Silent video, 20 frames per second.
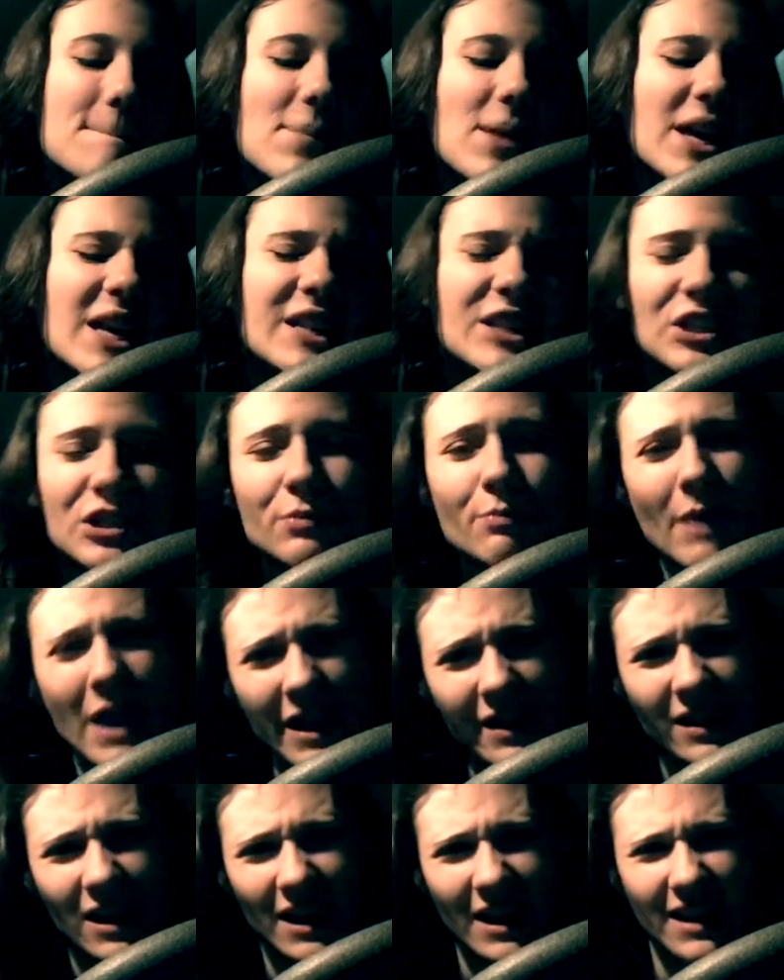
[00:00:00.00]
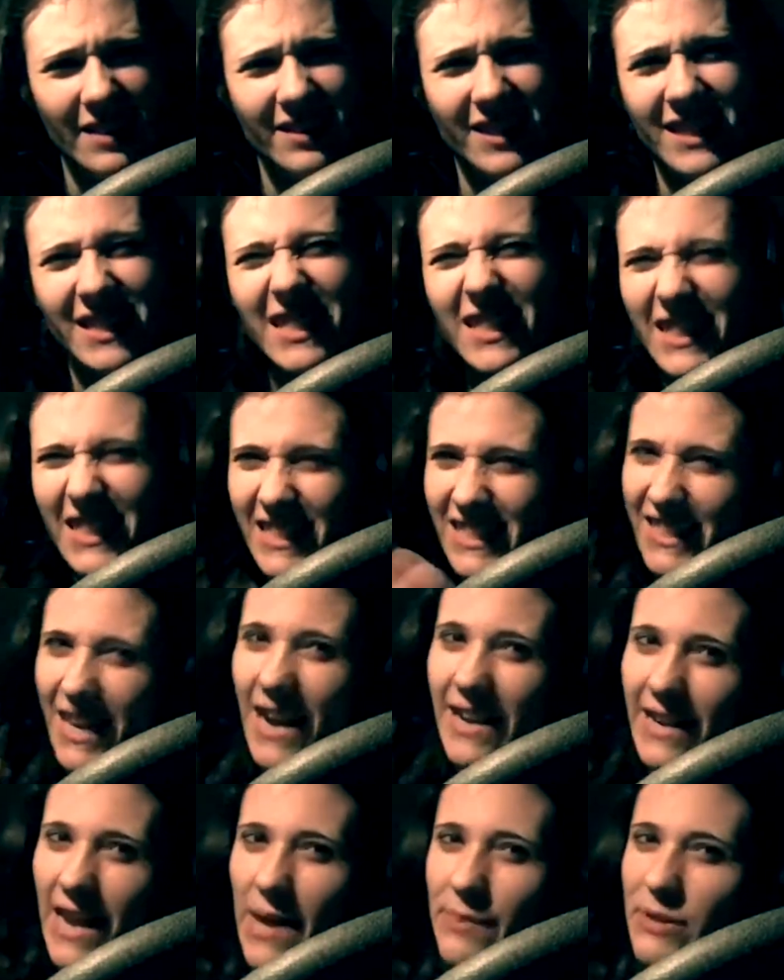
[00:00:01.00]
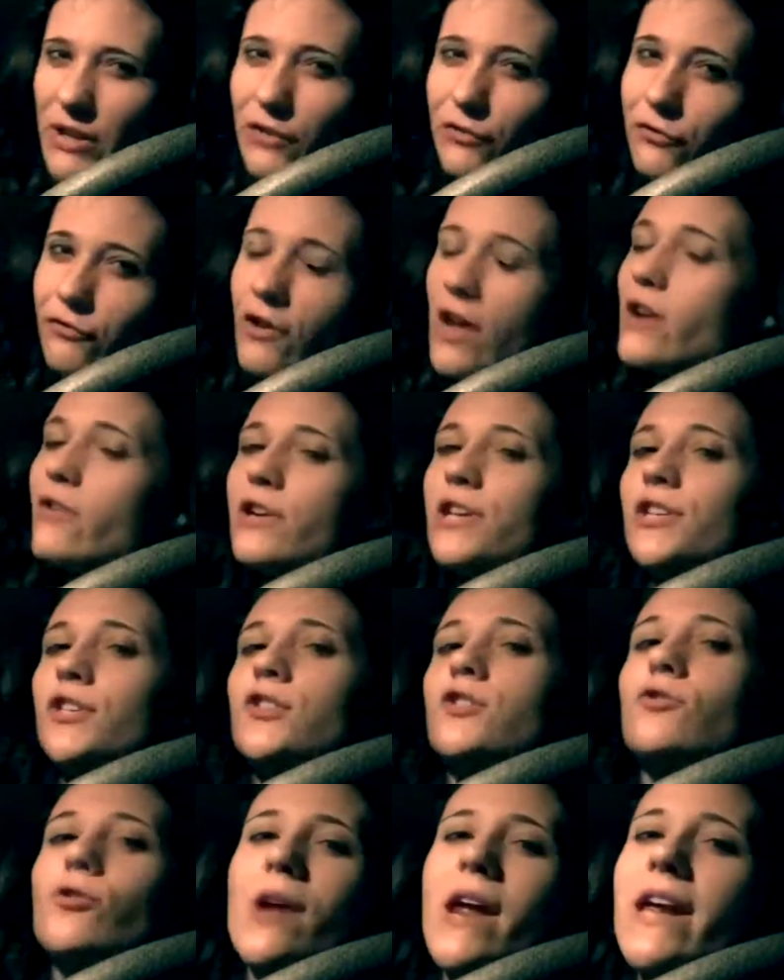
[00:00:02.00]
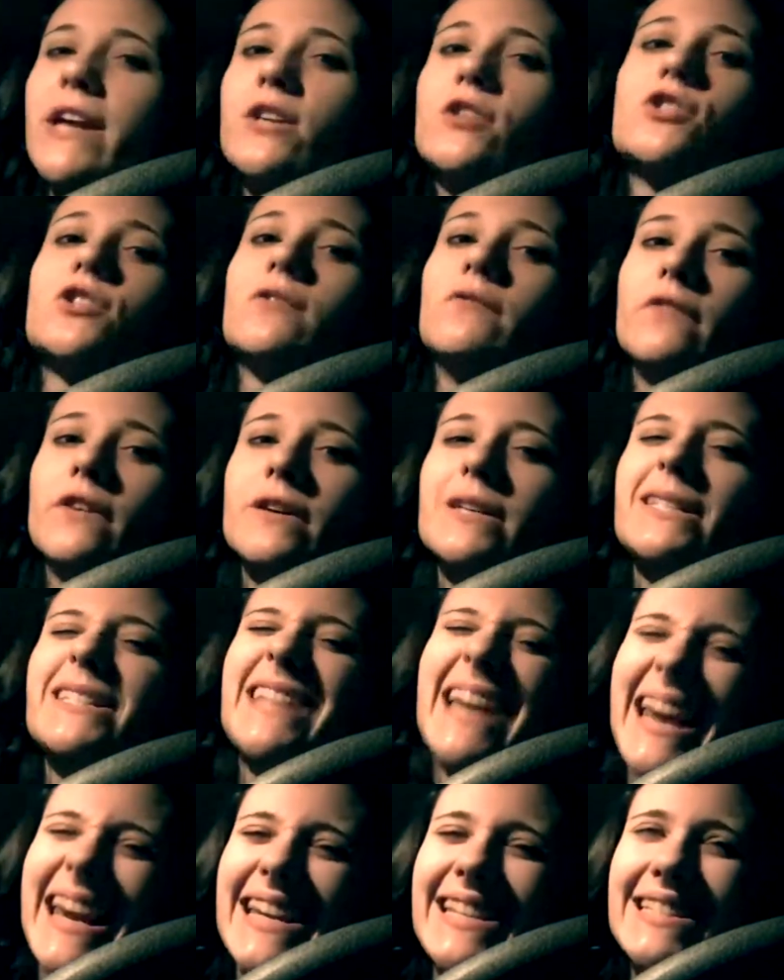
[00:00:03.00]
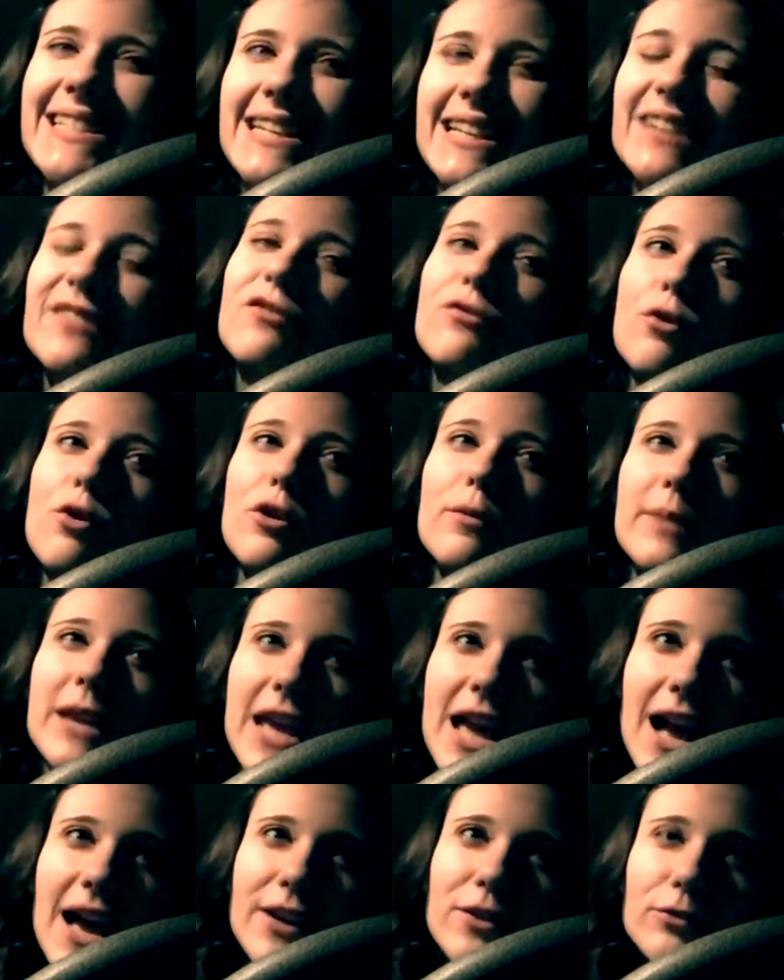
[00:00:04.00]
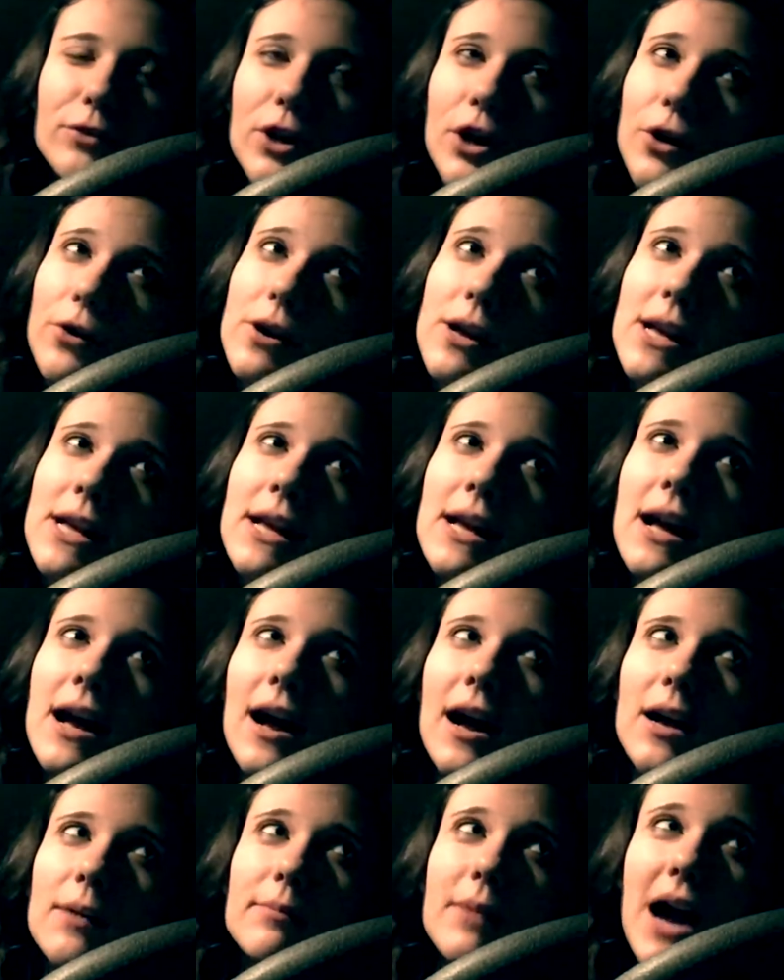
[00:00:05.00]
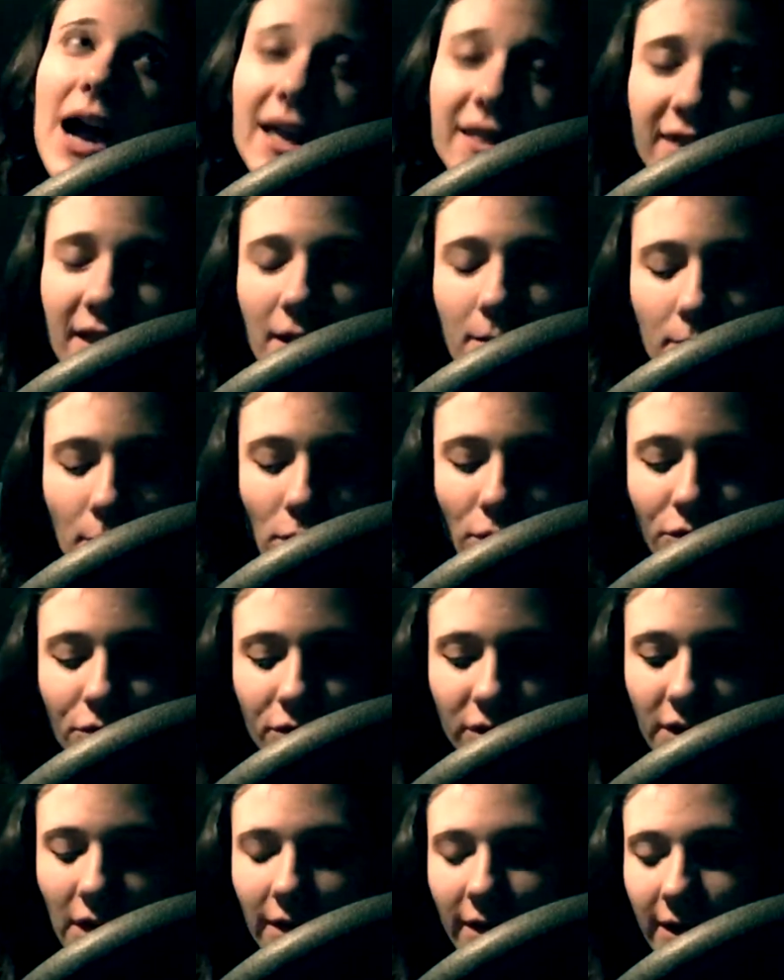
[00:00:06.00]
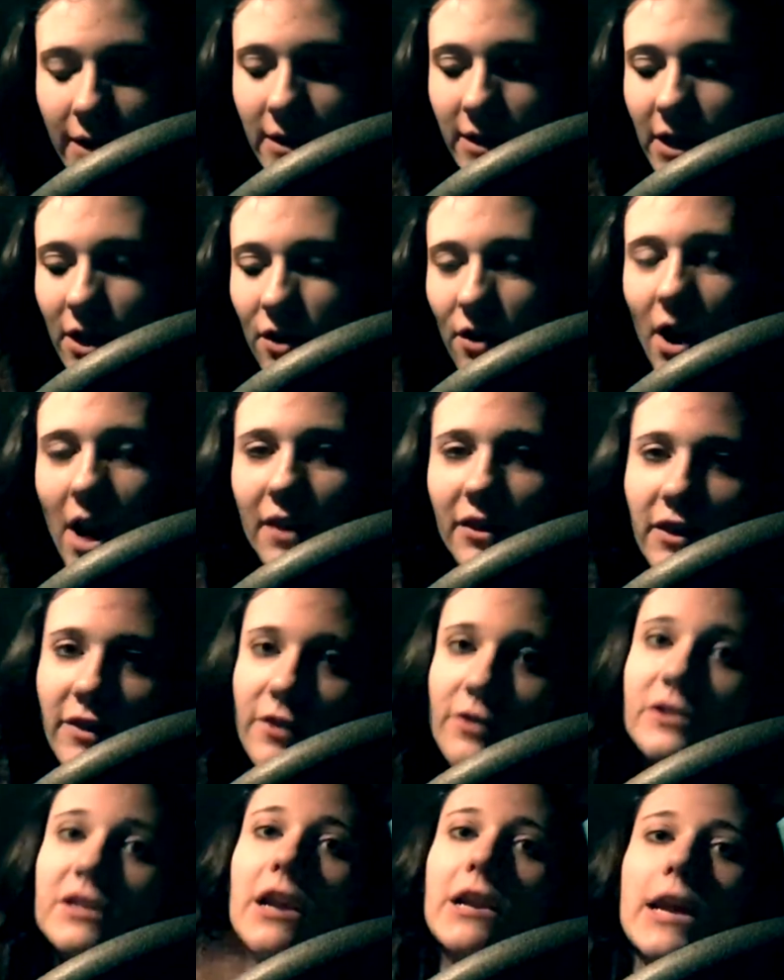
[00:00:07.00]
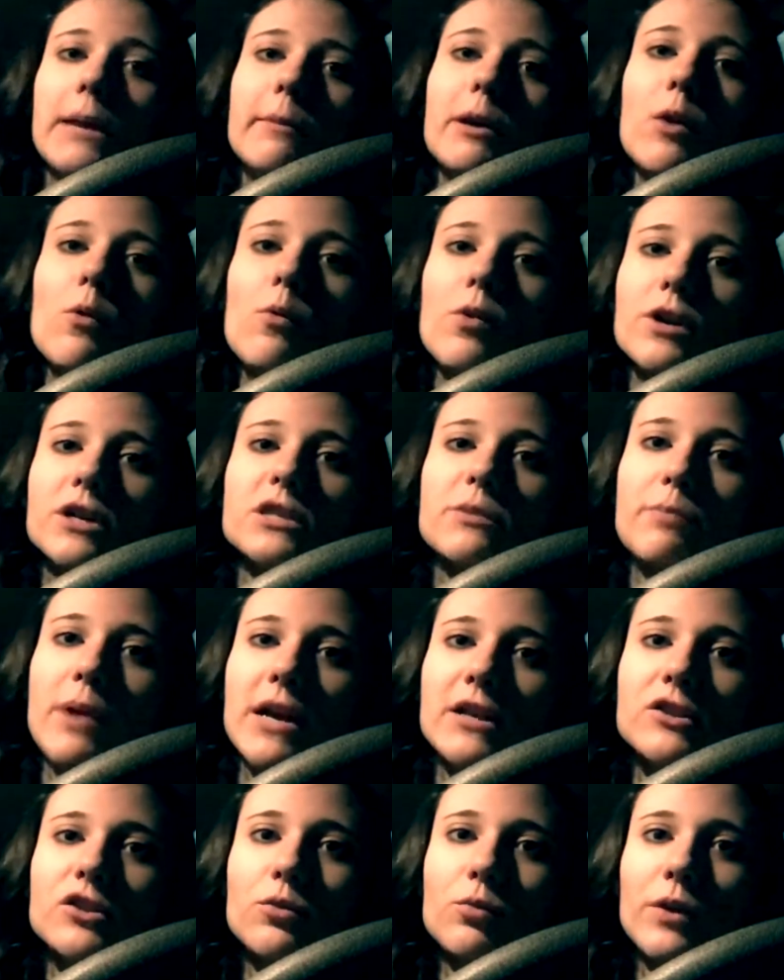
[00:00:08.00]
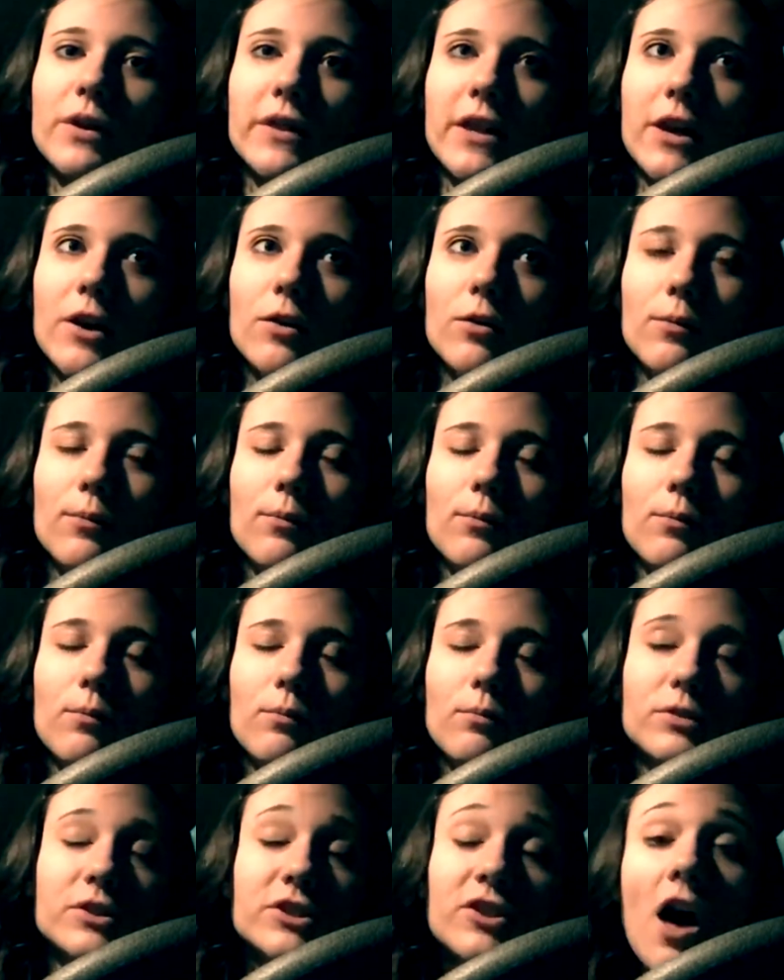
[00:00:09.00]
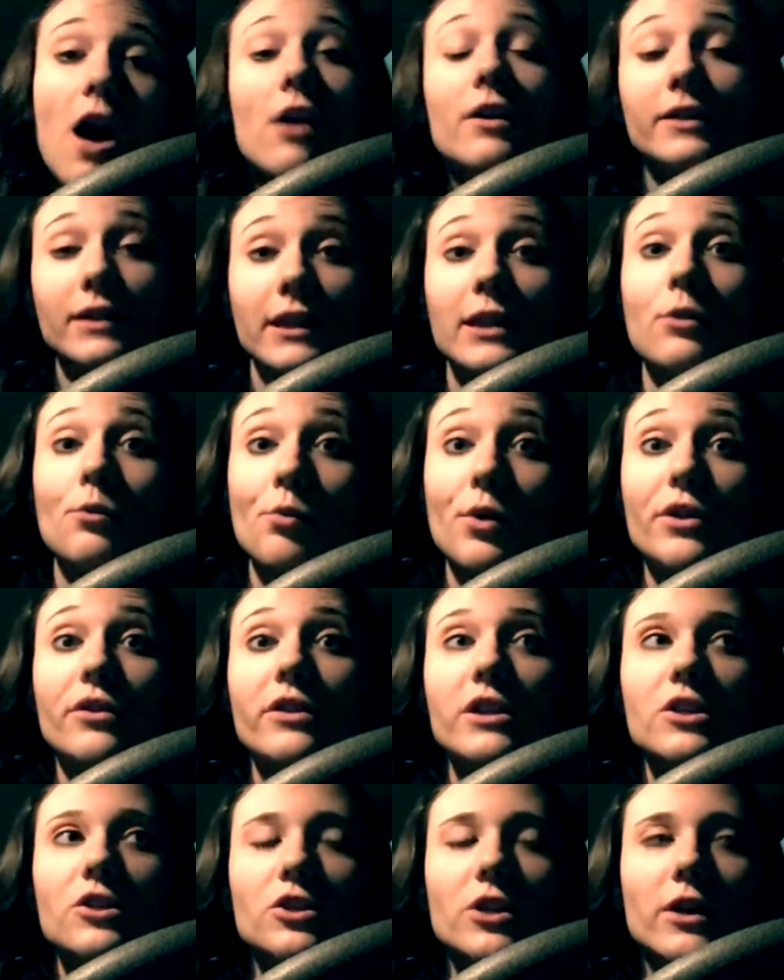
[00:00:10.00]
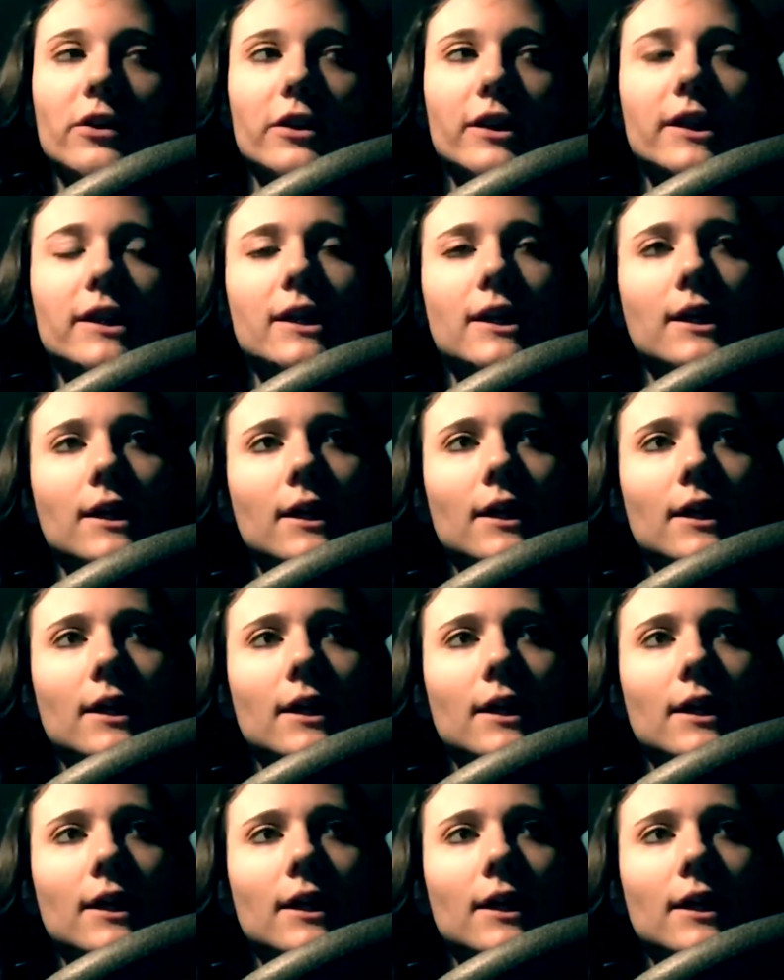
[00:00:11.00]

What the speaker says: it just made the dynamic very strange and very tainted for me. I don't know. I think Mulder, Scully, and Skinner, I think their dynamic works best when they're solidly with each other.